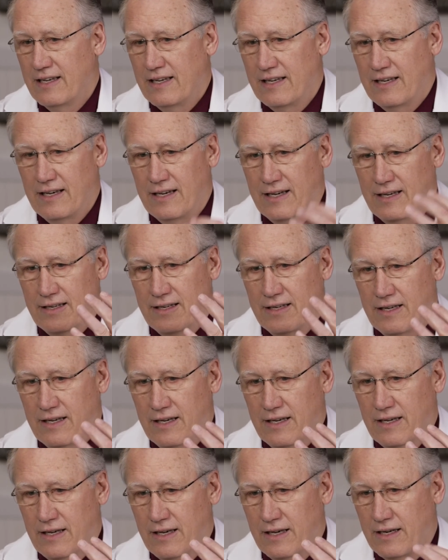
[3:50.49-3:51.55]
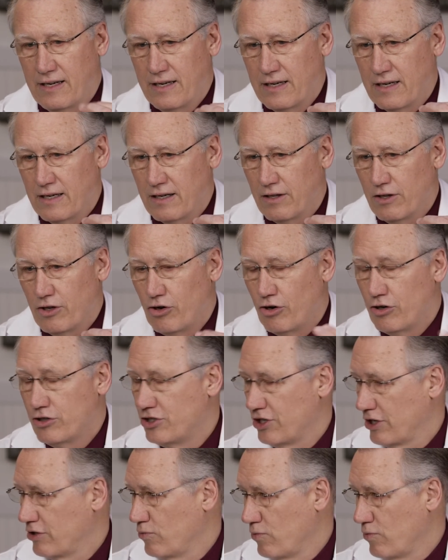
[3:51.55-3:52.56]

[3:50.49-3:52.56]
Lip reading: in an allergic